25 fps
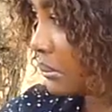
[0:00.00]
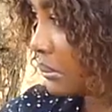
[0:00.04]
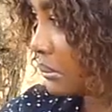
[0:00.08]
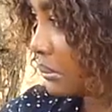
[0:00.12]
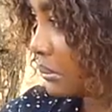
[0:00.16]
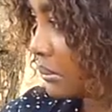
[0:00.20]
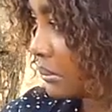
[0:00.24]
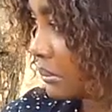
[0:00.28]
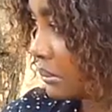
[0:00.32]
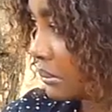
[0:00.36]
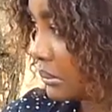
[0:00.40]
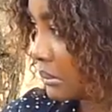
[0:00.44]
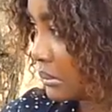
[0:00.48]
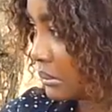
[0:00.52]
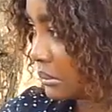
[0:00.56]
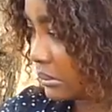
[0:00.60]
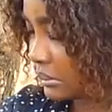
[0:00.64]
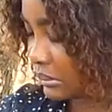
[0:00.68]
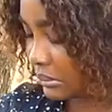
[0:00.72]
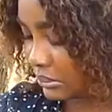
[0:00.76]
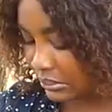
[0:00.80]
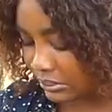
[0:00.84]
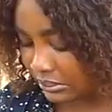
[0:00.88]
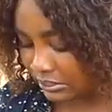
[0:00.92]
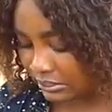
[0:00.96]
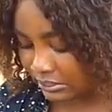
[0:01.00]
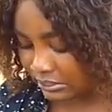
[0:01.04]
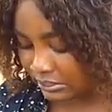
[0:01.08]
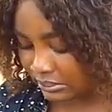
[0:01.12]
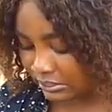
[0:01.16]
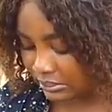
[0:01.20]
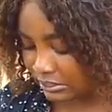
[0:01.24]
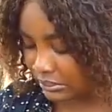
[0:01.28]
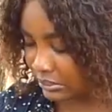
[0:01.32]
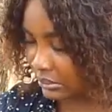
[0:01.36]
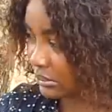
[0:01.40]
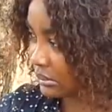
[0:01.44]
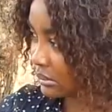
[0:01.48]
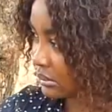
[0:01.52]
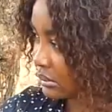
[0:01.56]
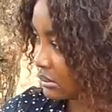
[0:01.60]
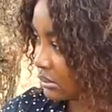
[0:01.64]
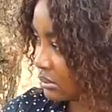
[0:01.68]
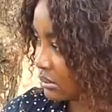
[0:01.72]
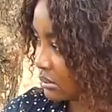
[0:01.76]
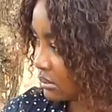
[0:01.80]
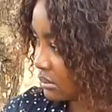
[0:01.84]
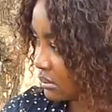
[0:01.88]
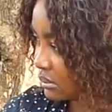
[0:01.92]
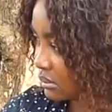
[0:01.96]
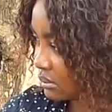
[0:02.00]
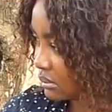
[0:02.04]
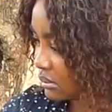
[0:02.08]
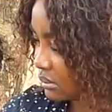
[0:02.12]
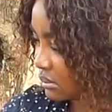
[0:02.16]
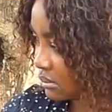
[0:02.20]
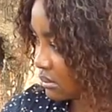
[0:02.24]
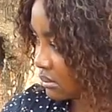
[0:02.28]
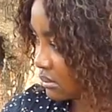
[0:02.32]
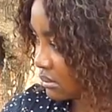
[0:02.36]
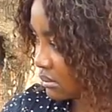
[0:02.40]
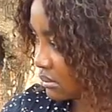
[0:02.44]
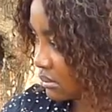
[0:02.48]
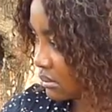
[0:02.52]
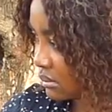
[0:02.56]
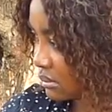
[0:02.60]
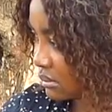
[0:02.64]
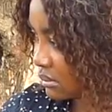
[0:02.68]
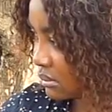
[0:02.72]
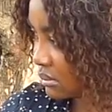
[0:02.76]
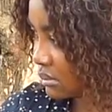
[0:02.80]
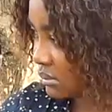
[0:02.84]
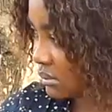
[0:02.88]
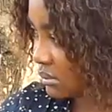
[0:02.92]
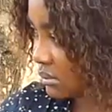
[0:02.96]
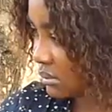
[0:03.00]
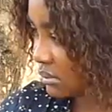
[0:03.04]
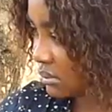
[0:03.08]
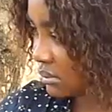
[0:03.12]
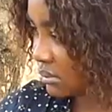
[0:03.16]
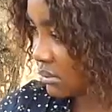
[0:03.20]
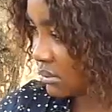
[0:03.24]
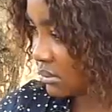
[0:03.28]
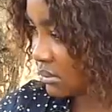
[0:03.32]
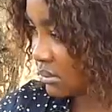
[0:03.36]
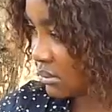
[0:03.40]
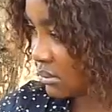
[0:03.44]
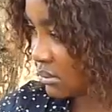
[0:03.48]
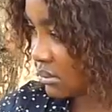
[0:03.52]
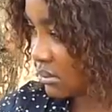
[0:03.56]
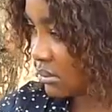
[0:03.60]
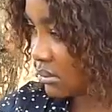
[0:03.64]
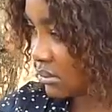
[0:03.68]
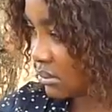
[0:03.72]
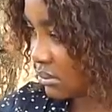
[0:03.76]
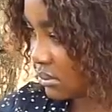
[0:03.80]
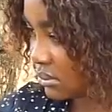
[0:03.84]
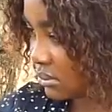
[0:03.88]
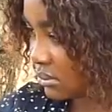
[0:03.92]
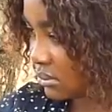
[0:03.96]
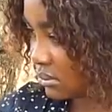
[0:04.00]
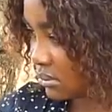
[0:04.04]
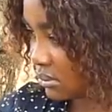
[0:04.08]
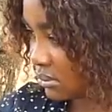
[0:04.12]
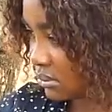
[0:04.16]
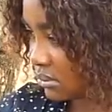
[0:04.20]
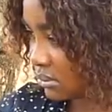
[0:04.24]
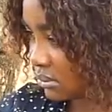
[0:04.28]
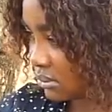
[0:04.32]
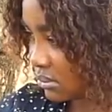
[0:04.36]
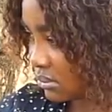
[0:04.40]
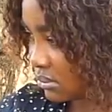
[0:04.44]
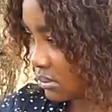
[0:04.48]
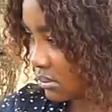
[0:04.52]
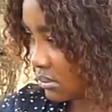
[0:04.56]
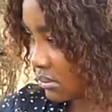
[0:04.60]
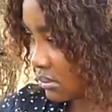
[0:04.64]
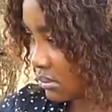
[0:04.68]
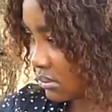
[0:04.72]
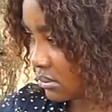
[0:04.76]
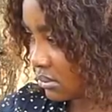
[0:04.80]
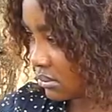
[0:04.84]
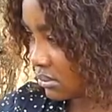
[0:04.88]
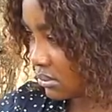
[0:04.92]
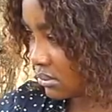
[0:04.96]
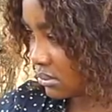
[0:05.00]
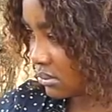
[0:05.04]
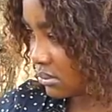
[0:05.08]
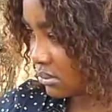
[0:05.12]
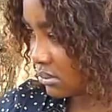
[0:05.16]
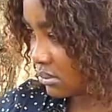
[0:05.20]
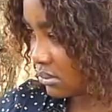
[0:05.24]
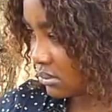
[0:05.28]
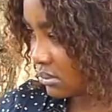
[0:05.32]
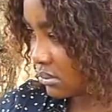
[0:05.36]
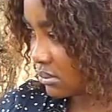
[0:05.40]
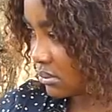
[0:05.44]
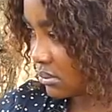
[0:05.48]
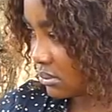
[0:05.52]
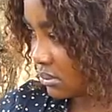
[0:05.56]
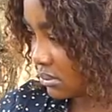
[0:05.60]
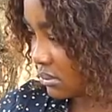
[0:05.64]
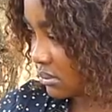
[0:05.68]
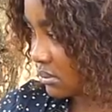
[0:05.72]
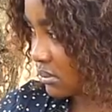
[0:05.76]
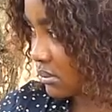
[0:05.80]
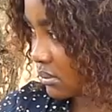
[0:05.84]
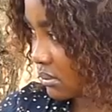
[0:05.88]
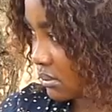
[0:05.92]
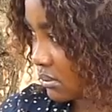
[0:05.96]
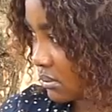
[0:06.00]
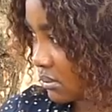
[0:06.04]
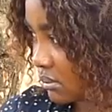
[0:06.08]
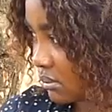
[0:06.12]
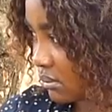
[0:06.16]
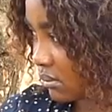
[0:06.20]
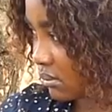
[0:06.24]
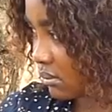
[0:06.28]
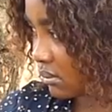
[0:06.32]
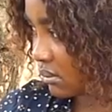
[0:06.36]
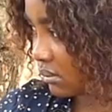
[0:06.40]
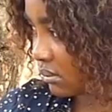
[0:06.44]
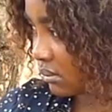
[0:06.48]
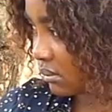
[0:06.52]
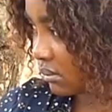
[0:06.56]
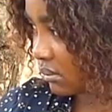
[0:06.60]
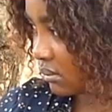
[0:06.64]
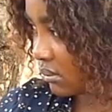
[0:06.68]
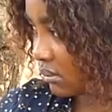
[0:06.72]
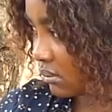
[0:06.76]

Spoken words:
(not speaking)